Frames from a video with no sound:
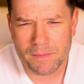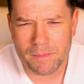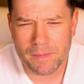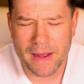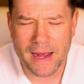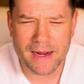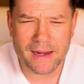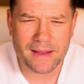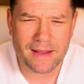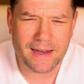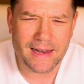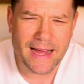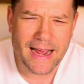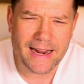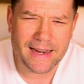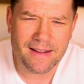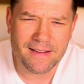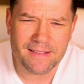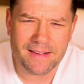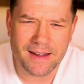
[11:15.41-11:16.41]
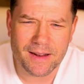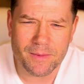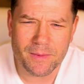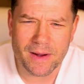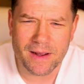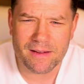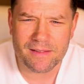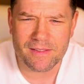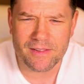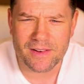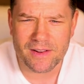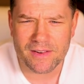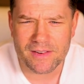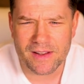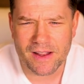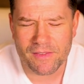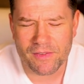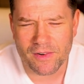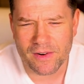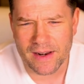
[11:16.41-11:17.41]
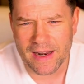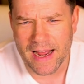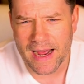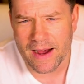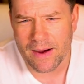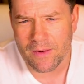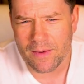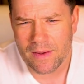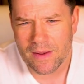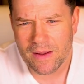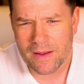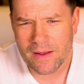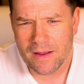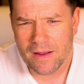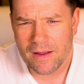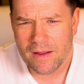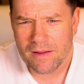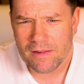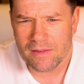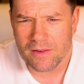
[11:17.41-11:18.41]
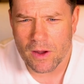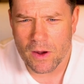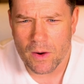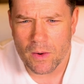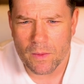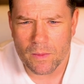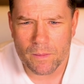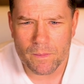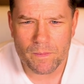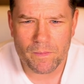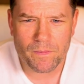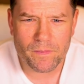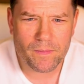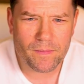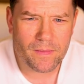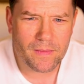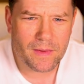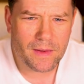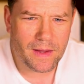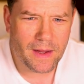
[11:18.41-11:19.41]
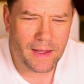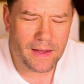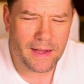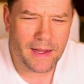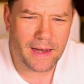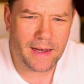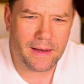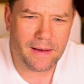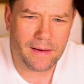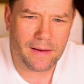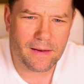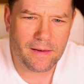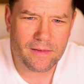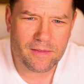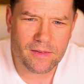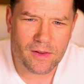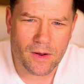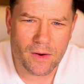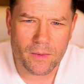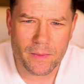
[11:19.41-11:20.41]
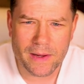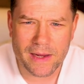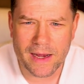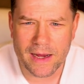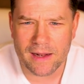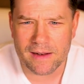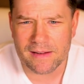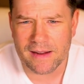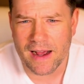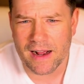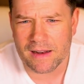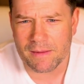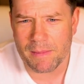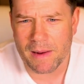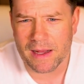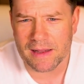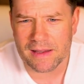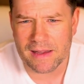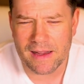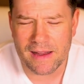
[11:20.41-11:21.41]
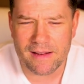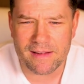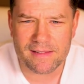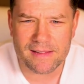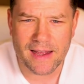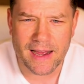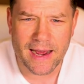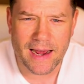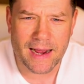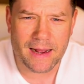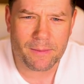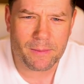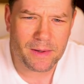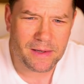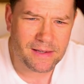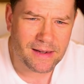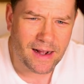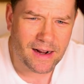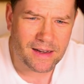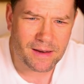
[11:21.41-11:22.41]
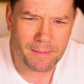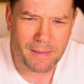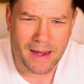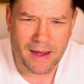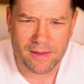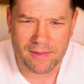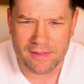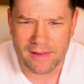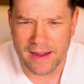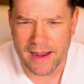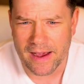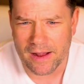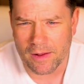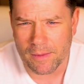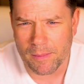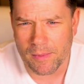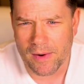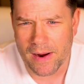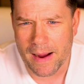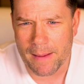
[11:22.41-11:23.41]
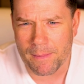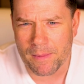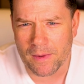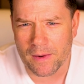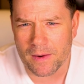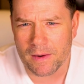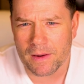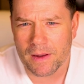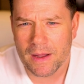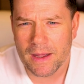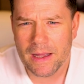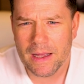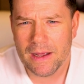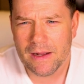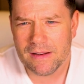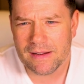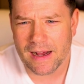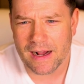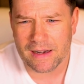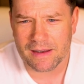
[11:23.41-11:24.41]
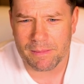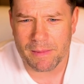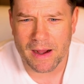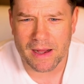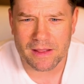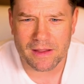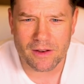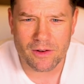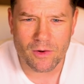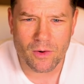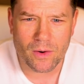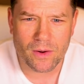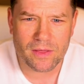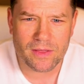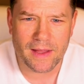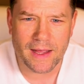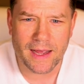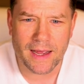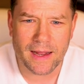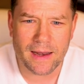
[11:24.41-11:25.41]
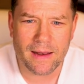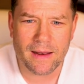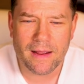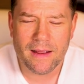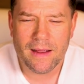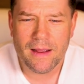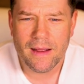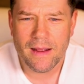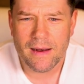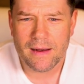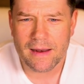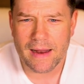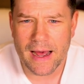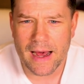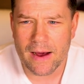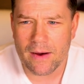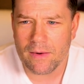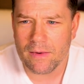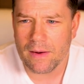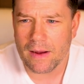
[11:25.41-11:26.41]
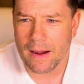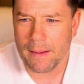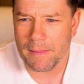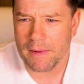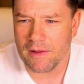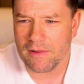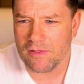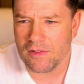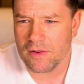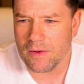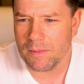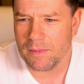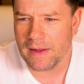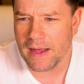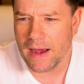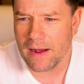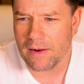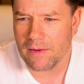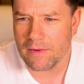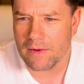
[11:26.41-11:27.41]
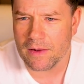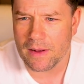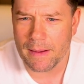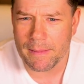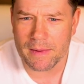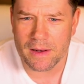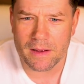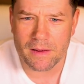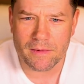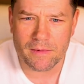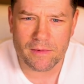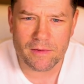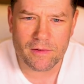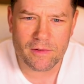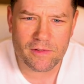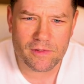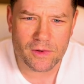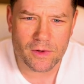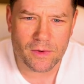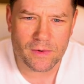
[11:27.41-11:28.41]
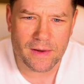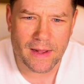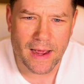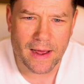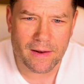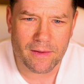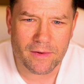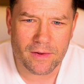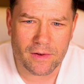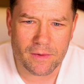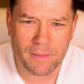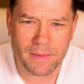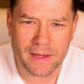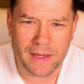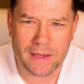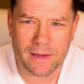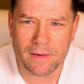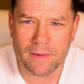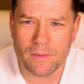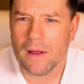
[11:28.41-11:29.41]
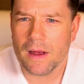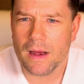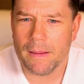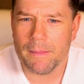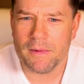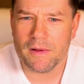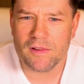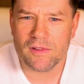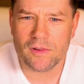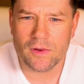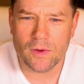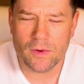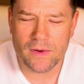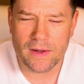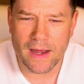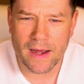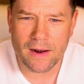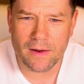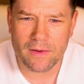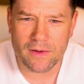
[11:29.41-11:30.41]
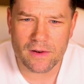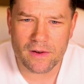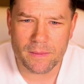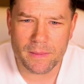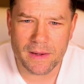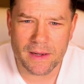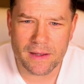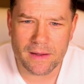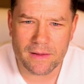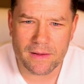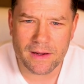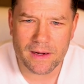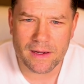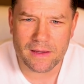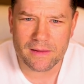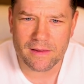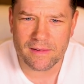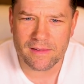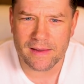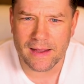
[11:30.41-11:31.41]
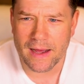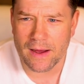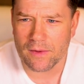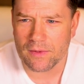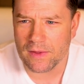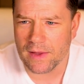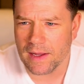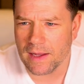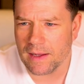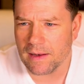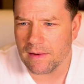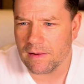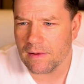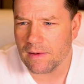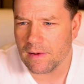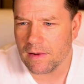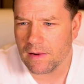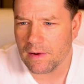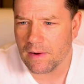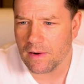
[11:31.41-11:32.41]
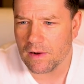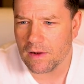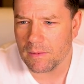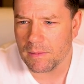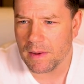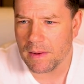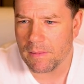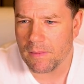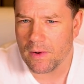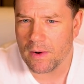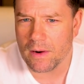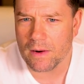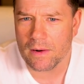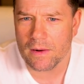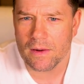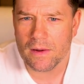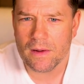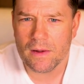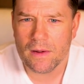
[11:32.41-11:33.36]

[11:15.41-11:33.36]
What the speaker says: Back in the 90s anyway. It's a little different now. So we kind of talked about the east side. We talked about Seattle proper, talked about the north end. Now I'm going to zoom down a little. I'm going to scoot down a little bit. I'm going to scoot down a little bit and look at the south end a little bit more.